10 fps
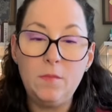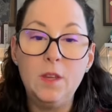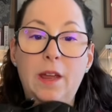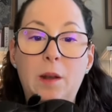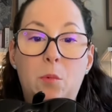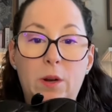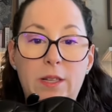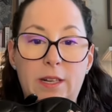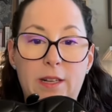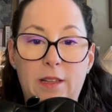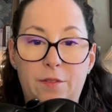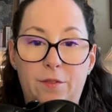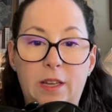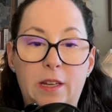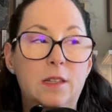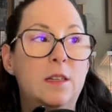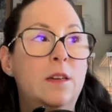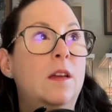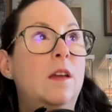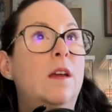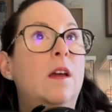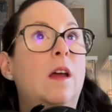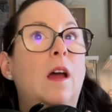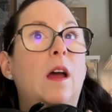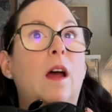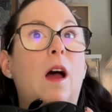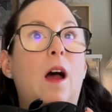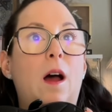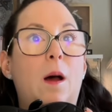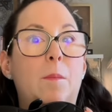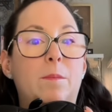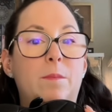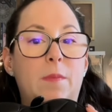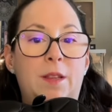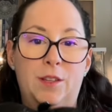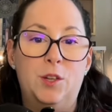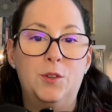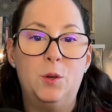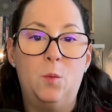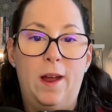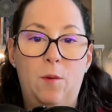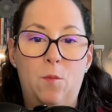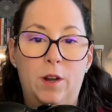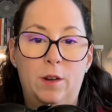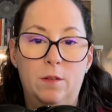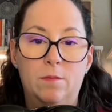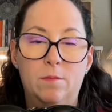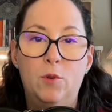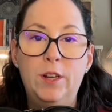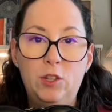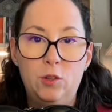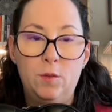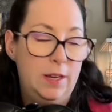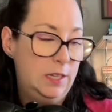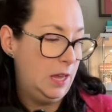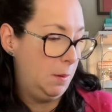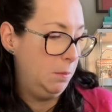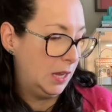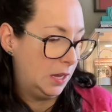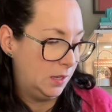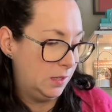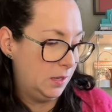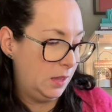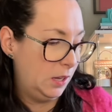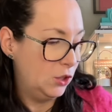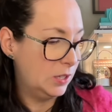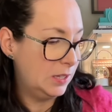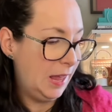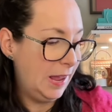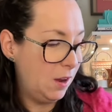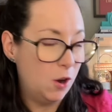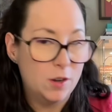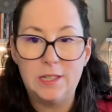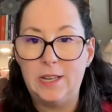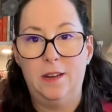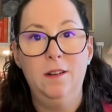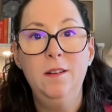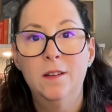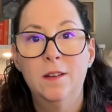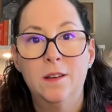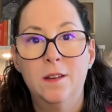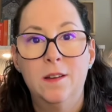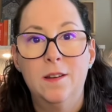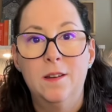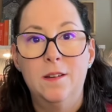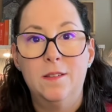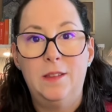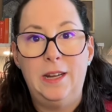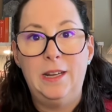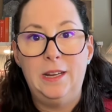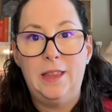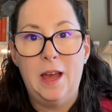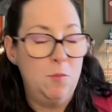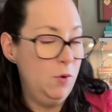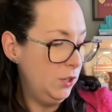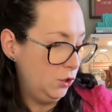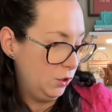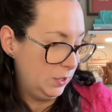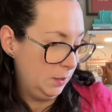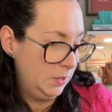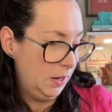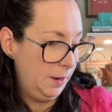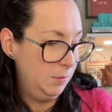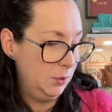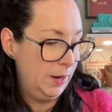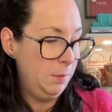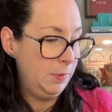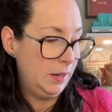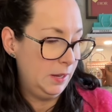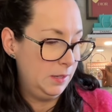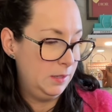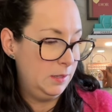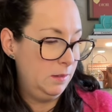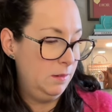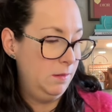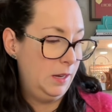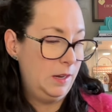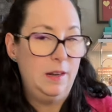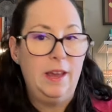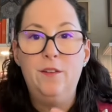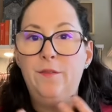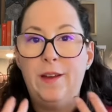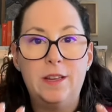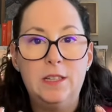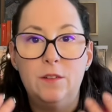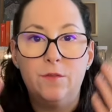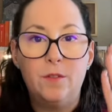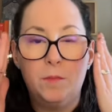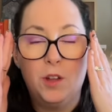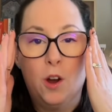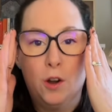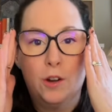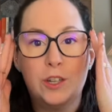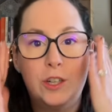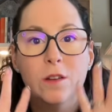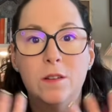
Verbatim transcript: And boy, did it live heat. Um, and that's also why I want to moisturize them because I think just like our skin, they need that moisture sometimes, right? Because they can get affected from the harsh,